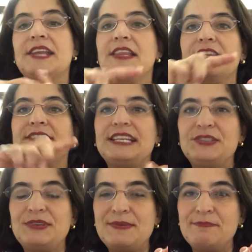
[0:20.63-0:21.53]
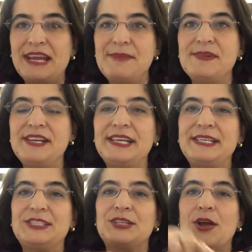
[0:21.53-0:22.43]
And the sensory impairment
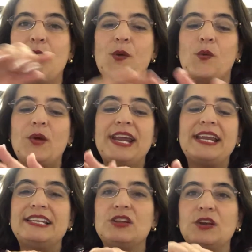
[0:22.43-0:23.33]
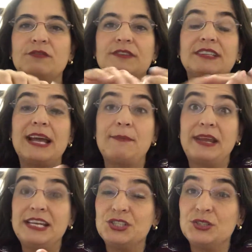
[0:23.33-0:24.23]
is where a lot of
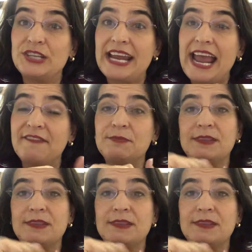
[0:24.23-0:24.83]
diabetics usually have it,